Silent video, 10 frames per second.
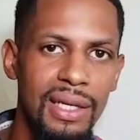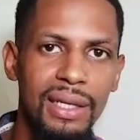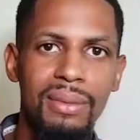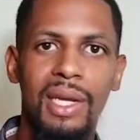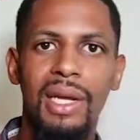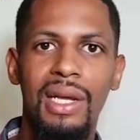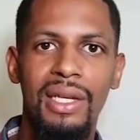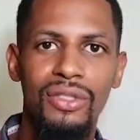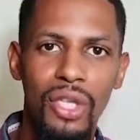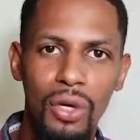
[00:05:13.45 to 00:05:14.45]
up
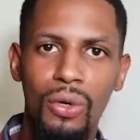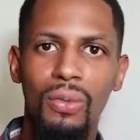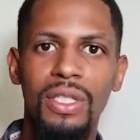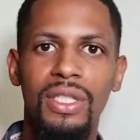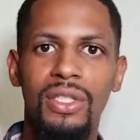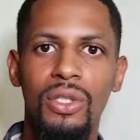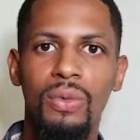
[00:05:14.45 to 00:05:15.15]
and told what to do.